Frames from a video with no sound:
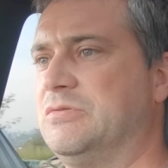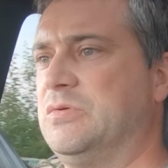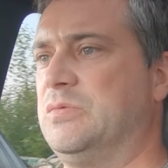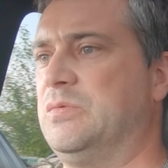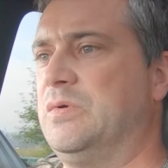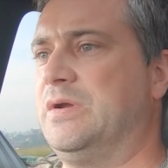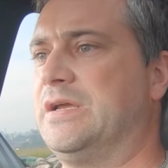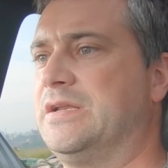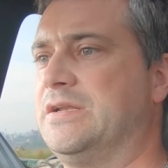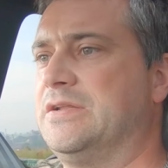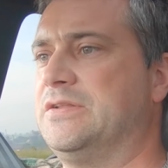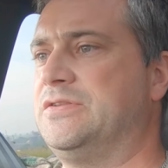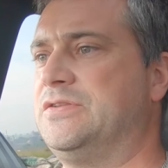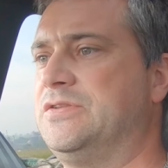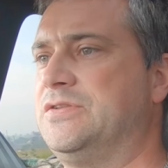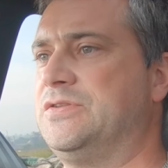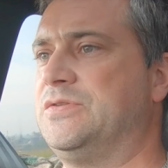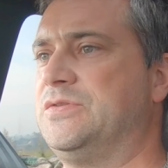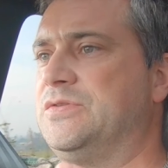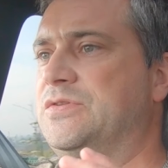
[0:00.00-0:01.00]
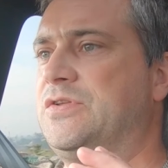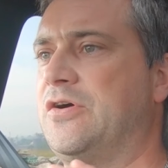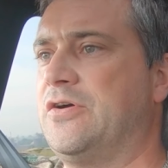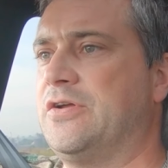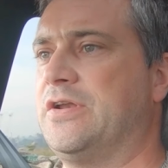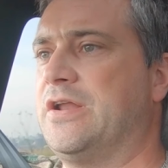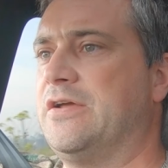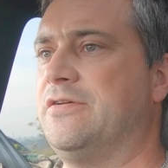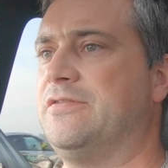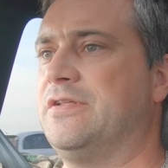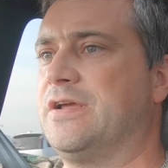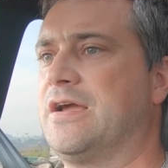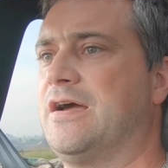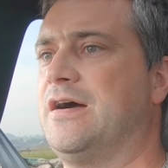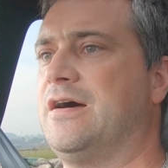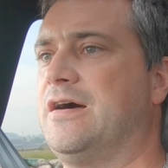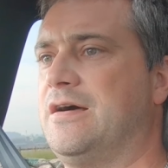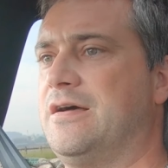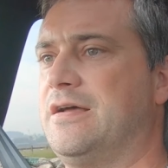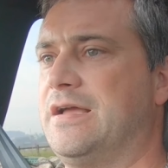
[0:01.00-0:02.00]
we're going to dyno the
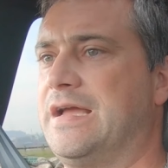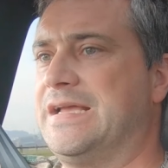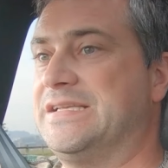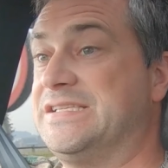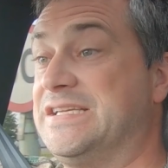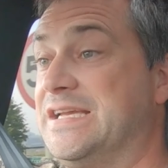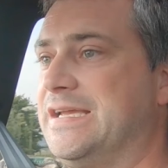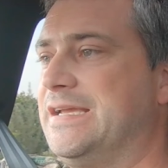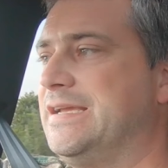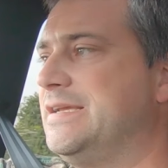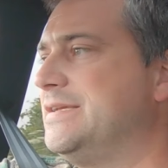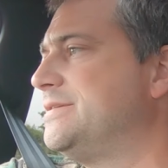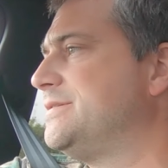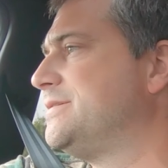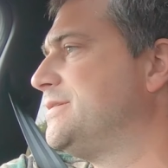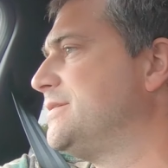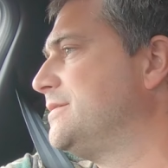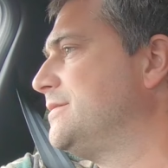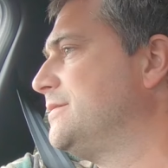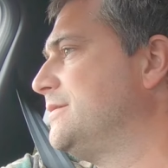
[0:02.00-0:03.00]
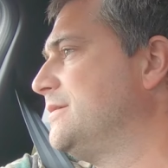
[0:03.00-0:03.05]
car as it is.